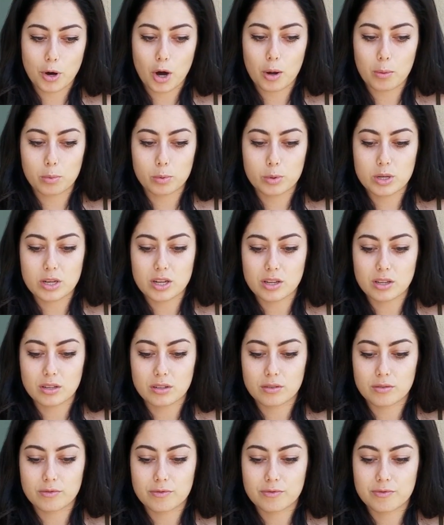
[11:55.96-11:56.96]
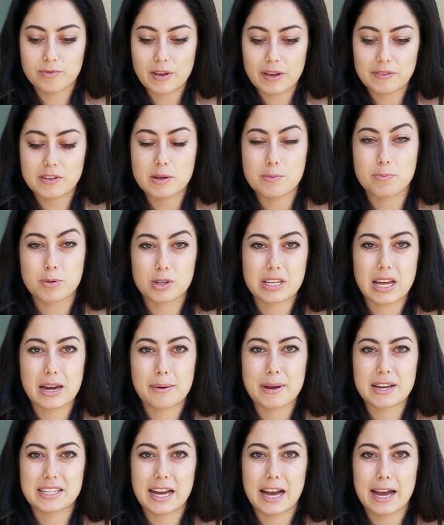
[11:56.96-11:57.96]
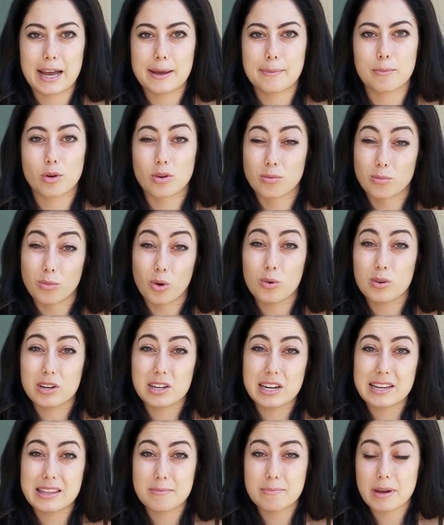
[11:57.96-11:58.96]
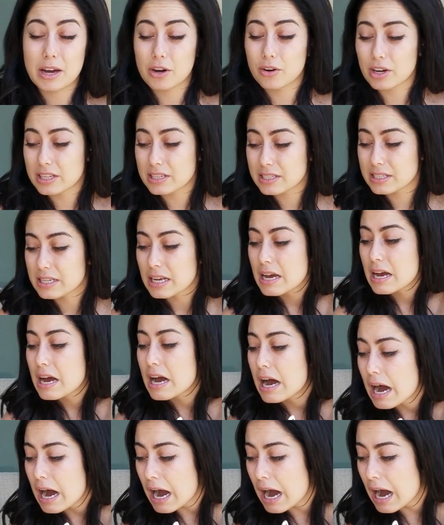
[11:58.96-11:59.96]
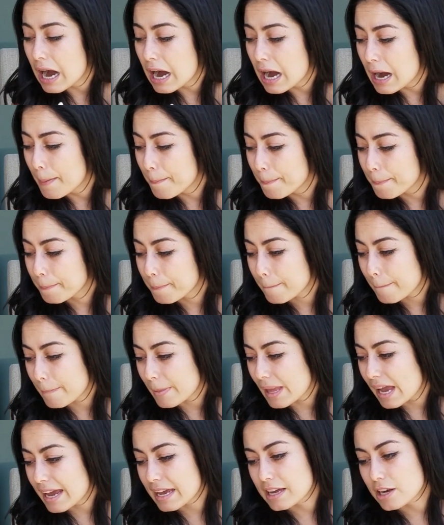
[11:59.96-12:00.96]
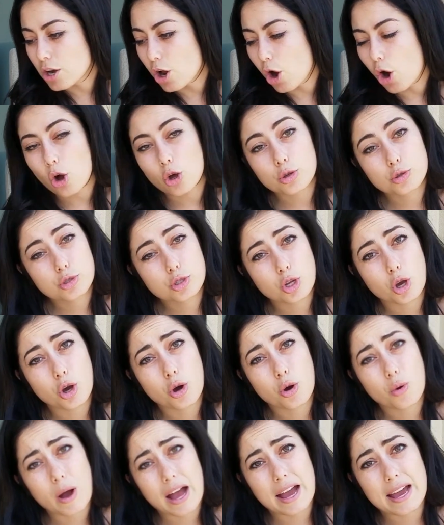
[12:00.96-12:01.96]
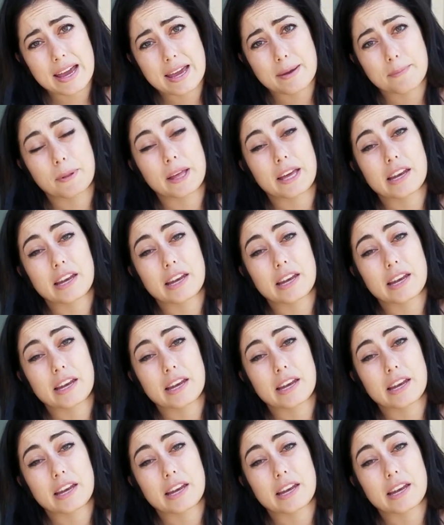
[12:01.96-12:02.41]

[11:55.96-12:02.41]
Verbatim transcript: probably 50% of my time or more in the mountains. Um, and also, I am